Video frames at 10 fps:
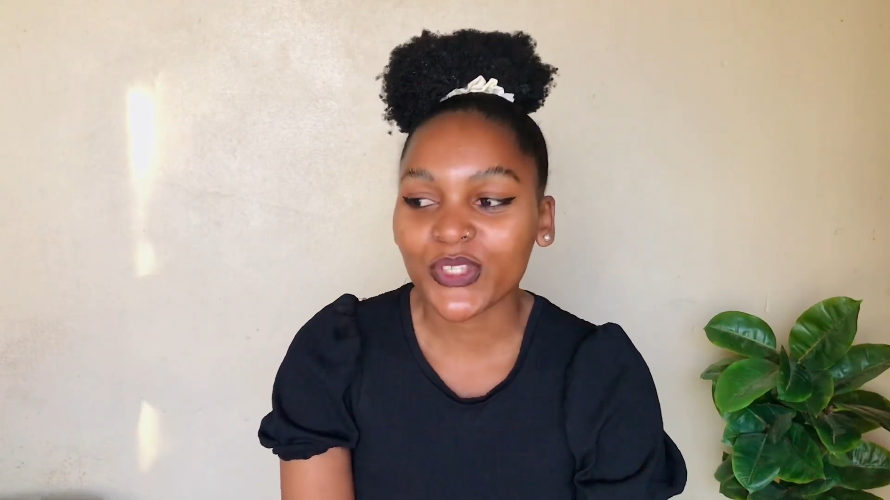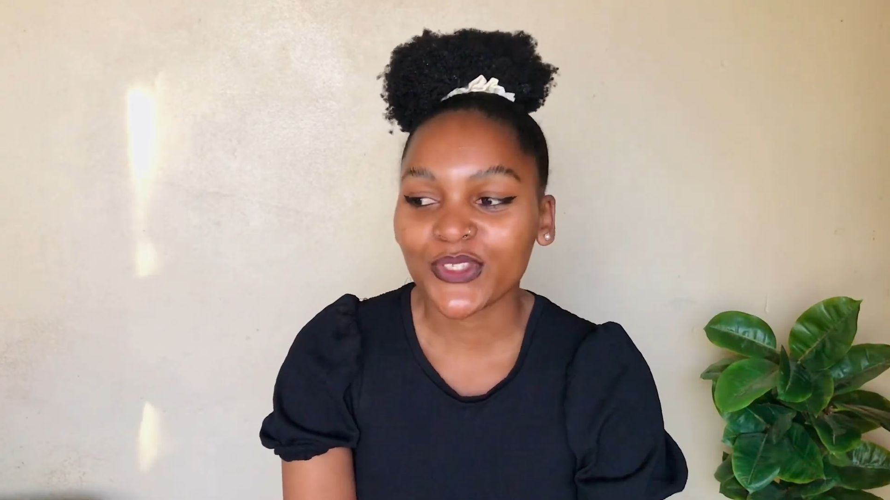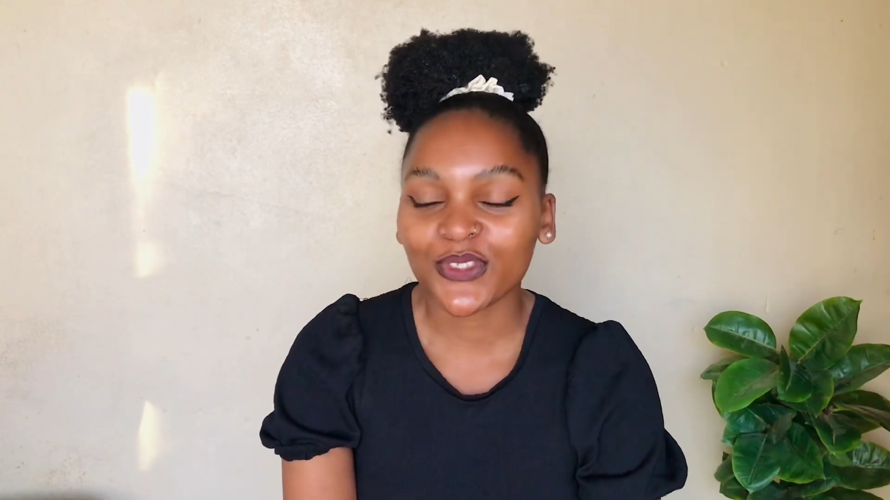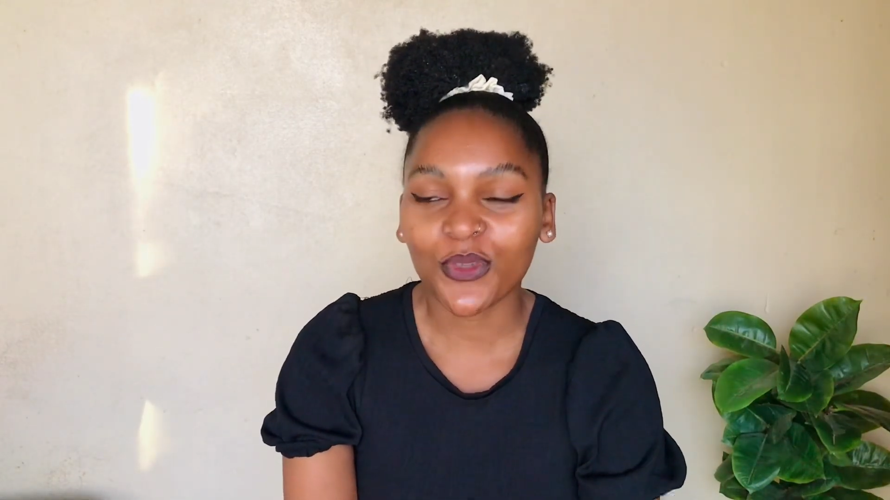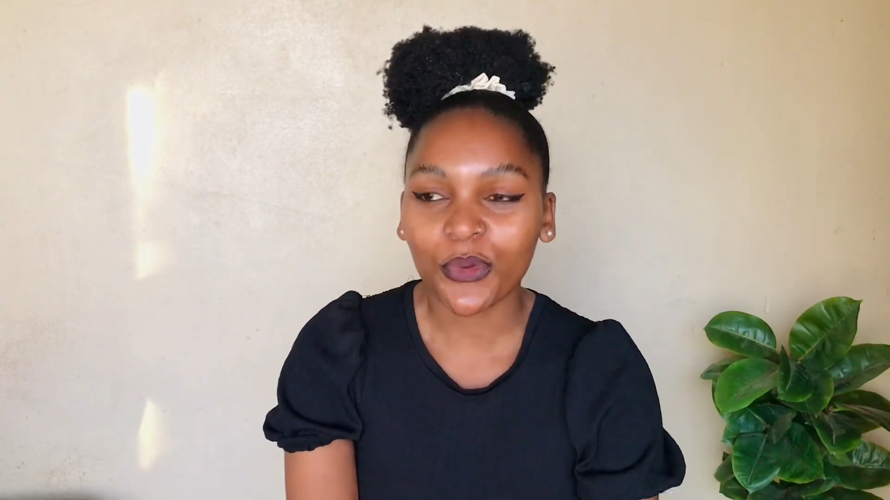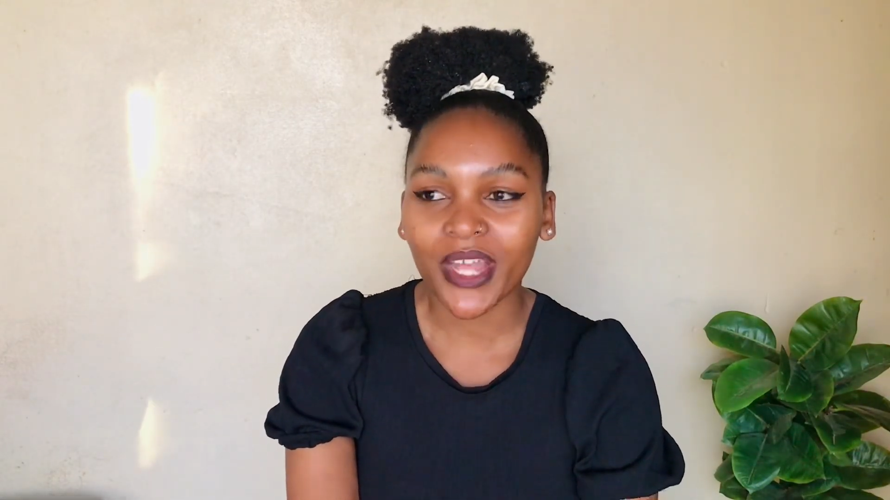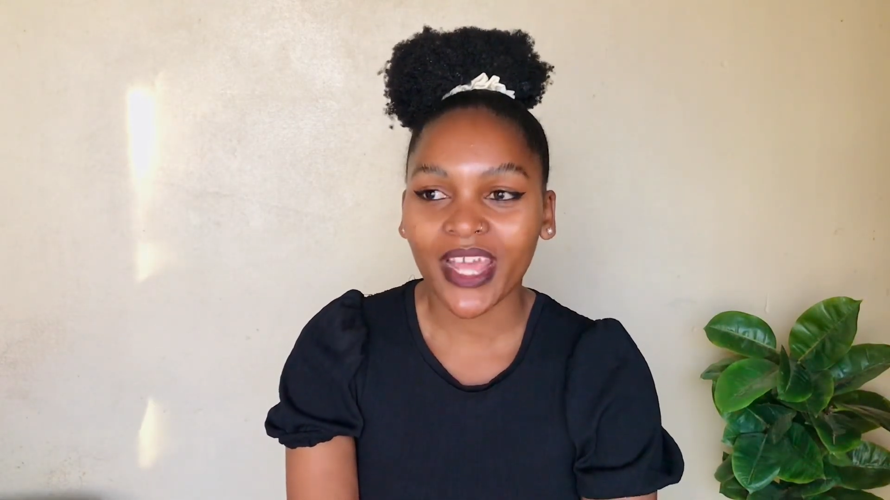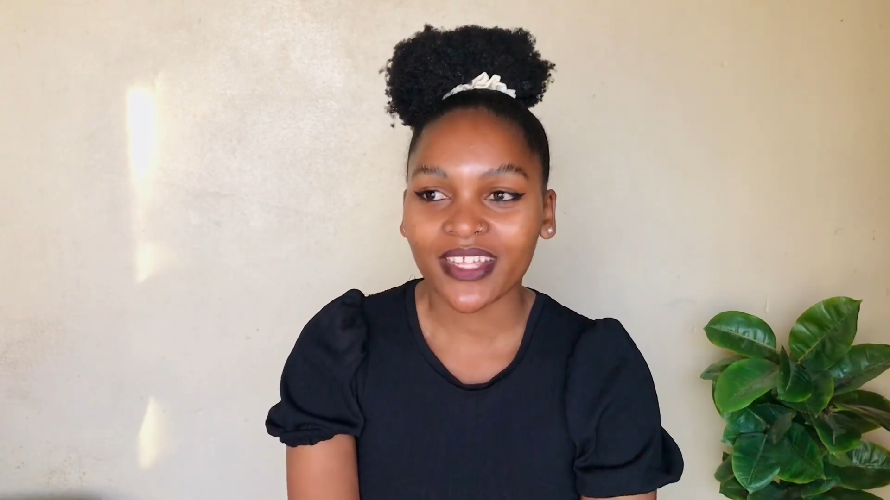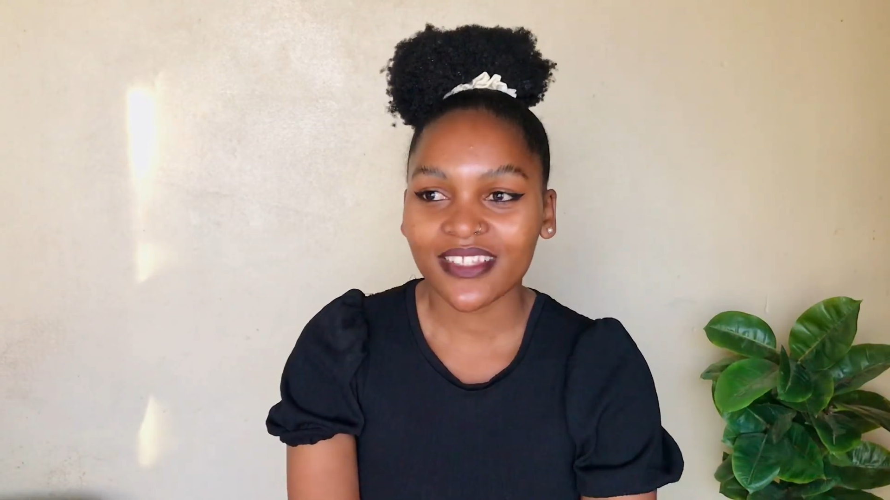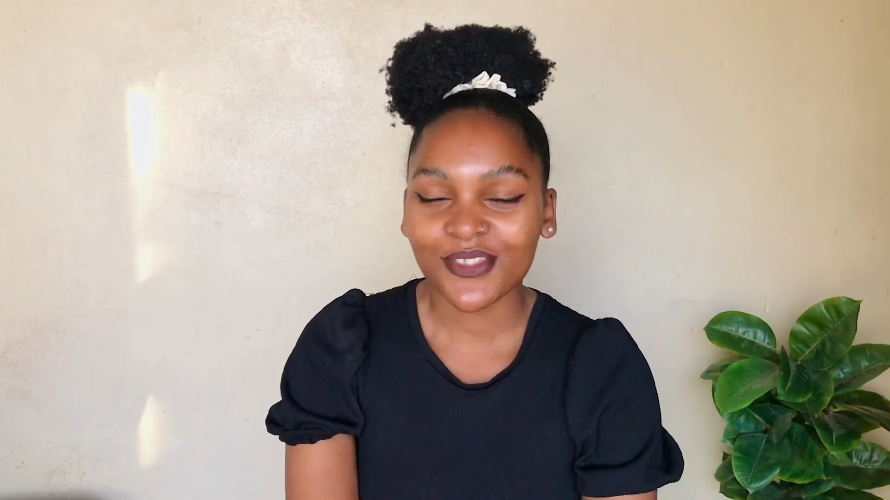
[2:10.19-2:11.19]
so
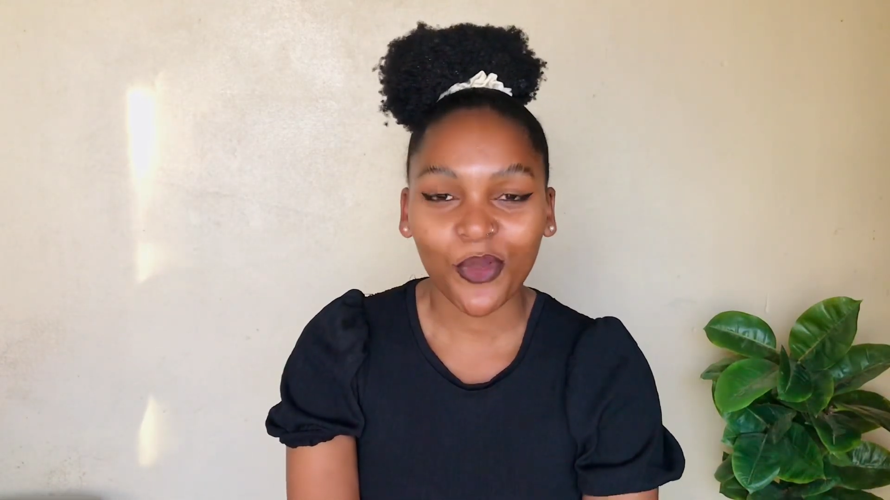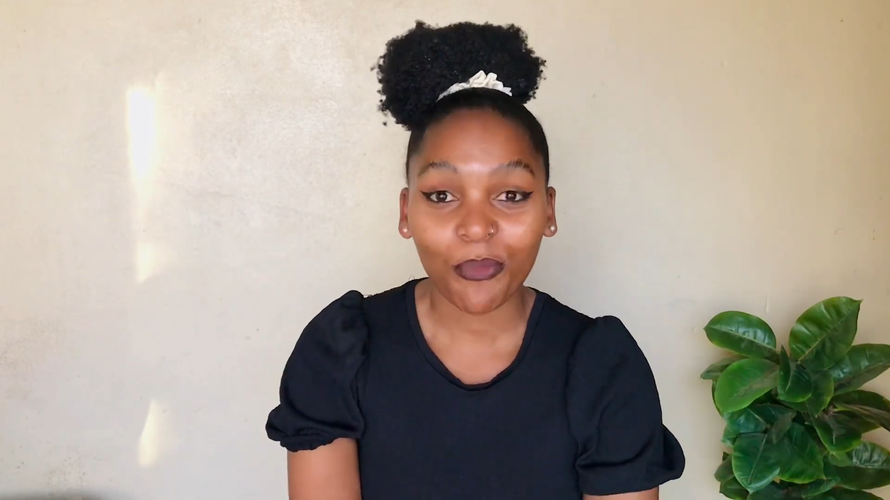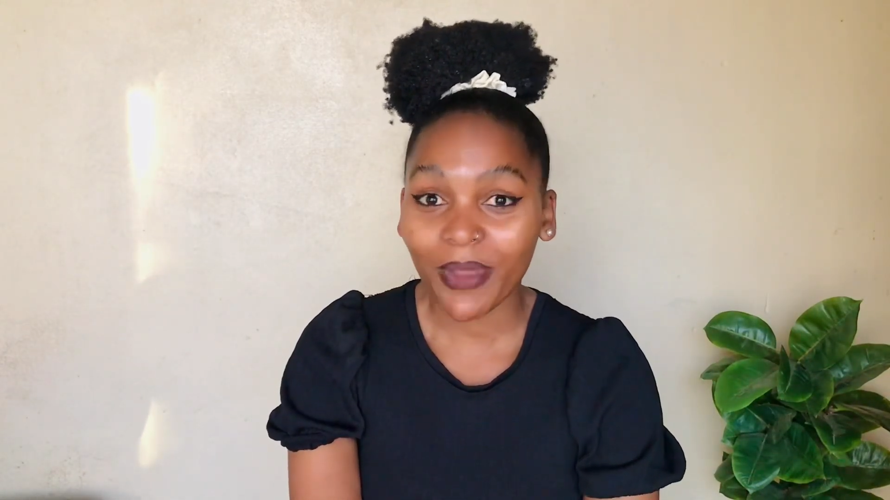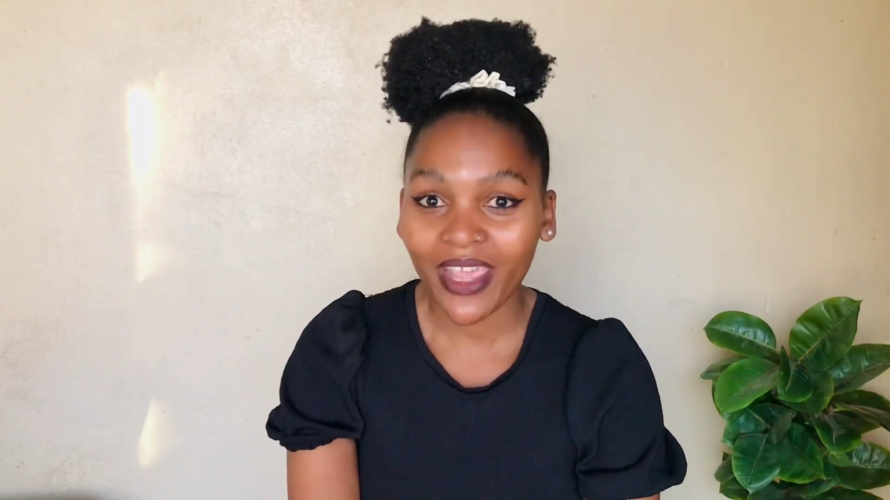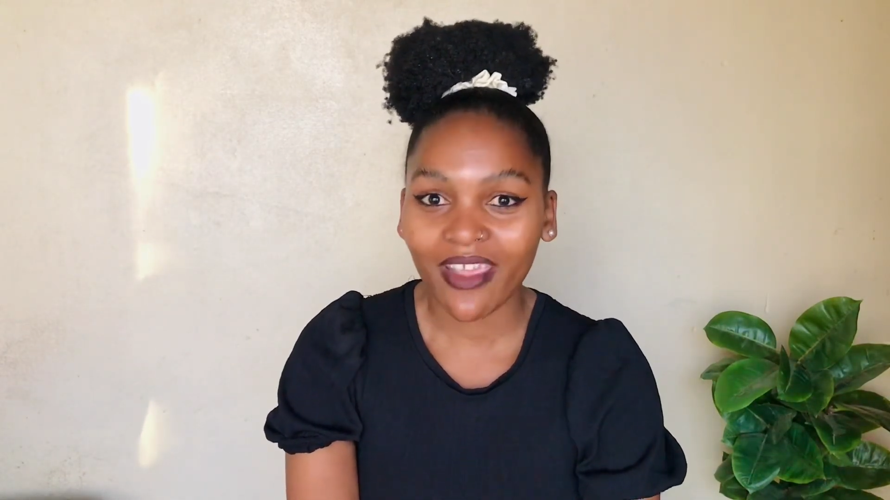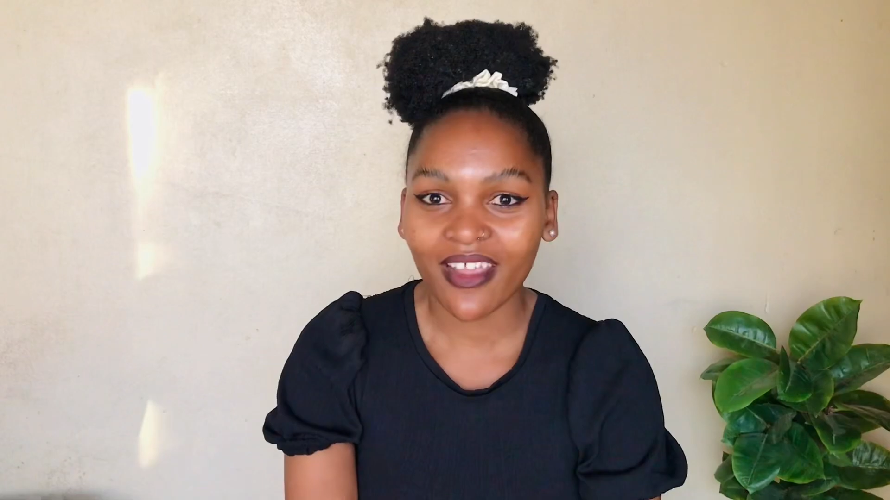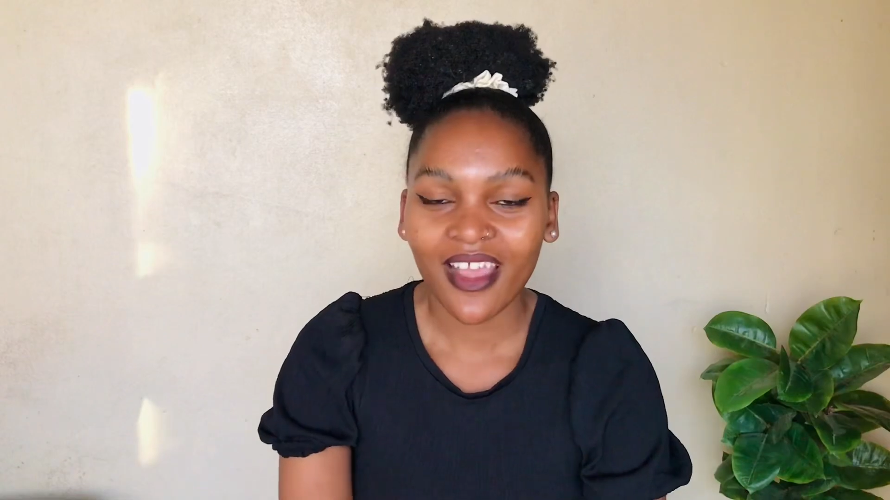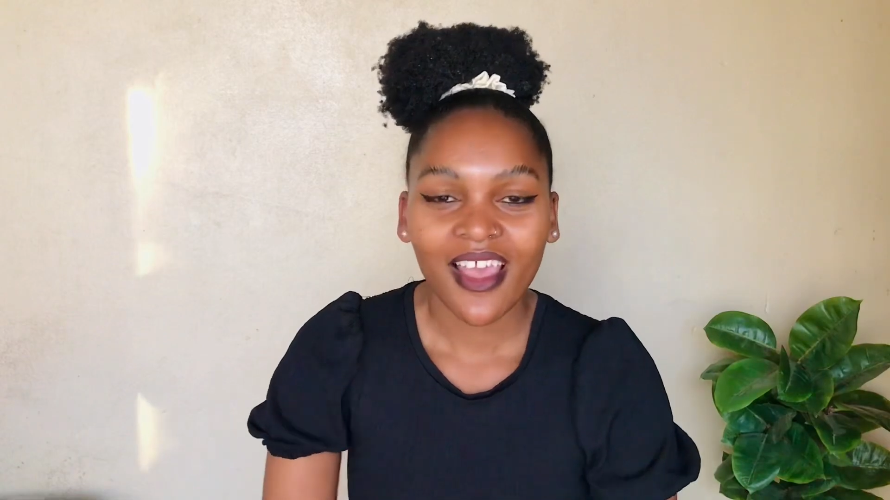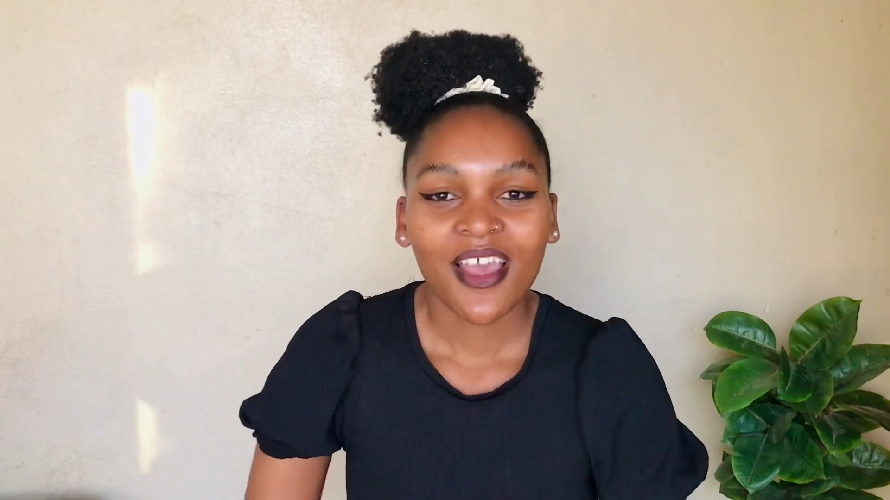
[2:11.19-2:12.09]
nice, so pink,